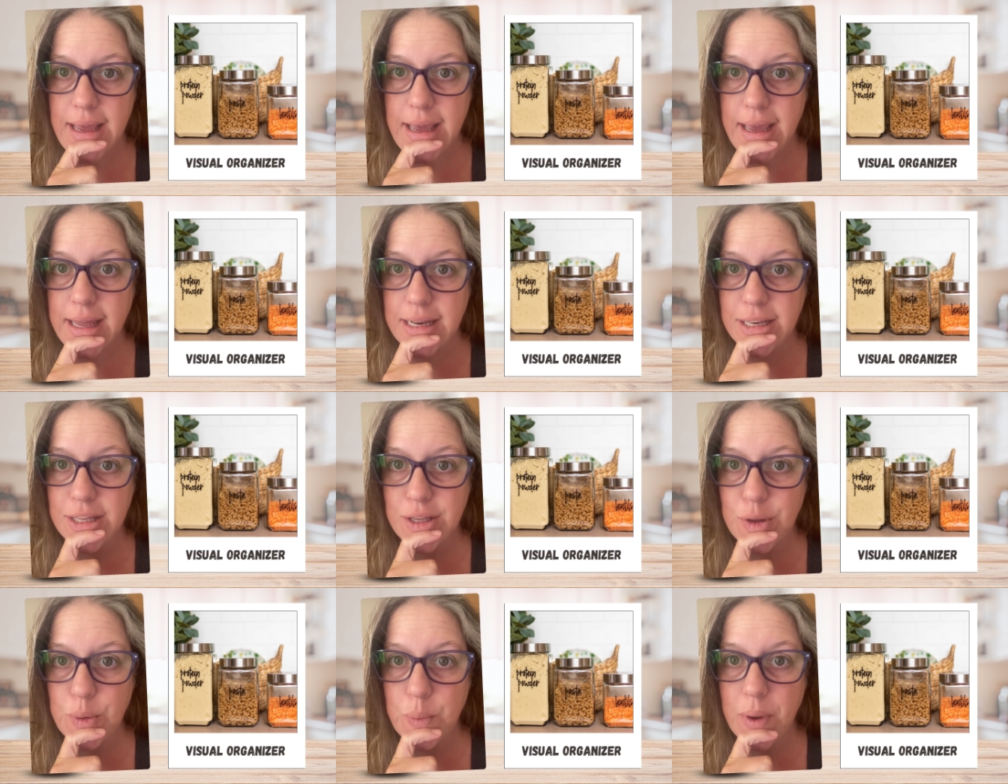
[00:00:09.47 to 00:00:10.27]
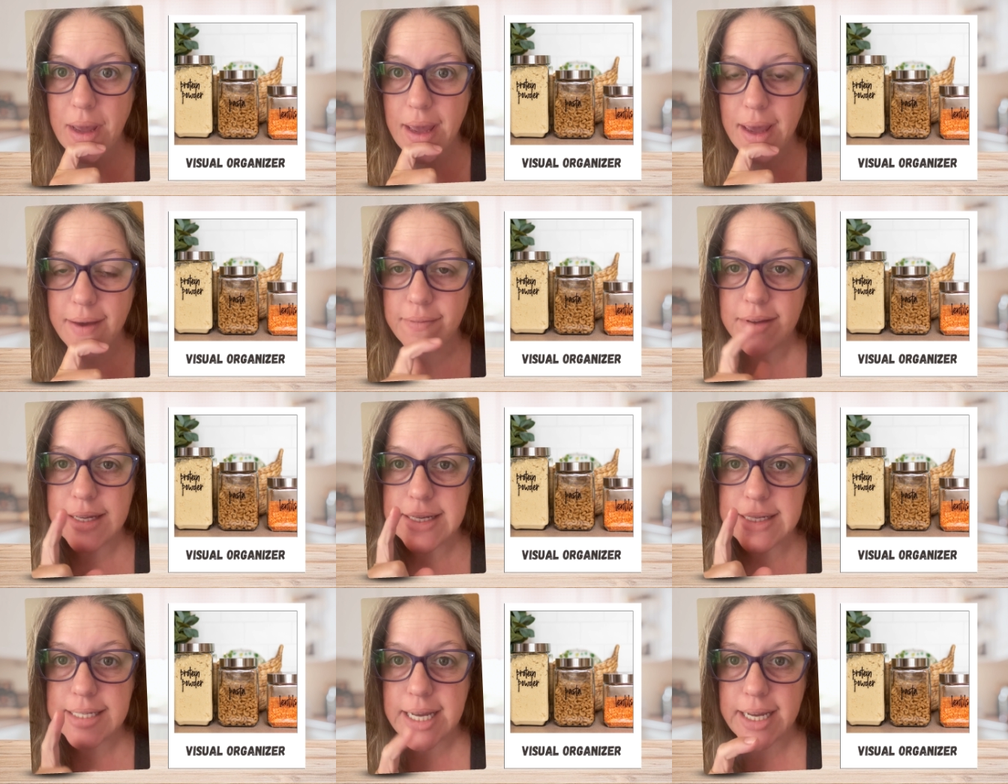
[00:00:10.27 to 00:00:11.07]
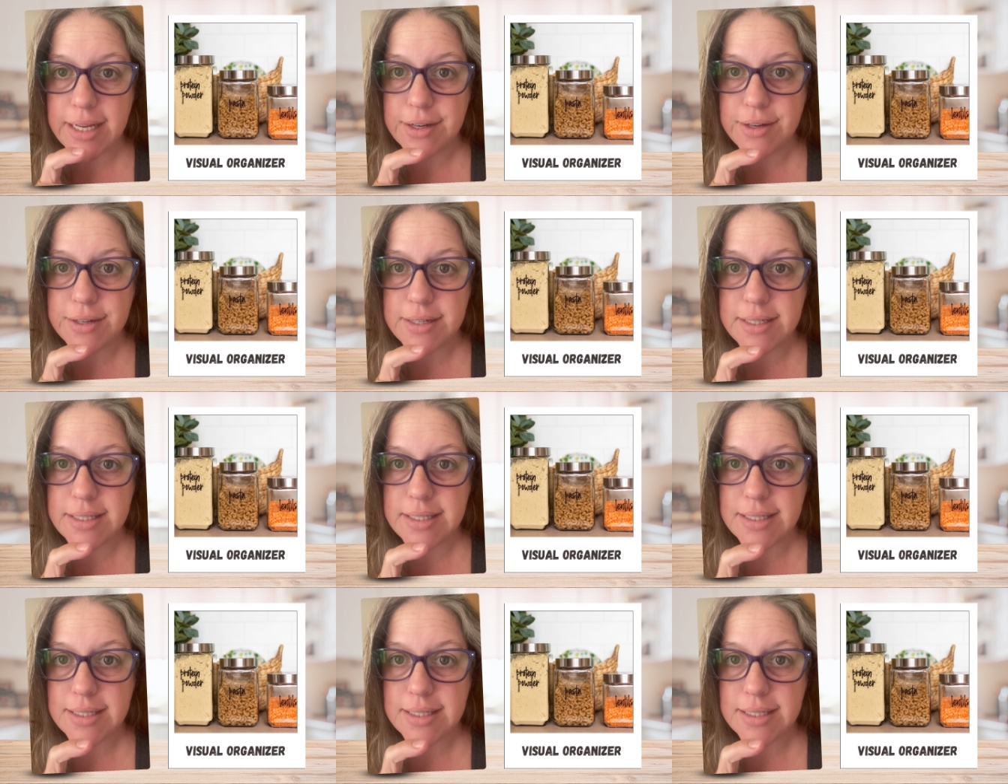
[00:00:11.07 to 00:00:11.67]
and you have containers,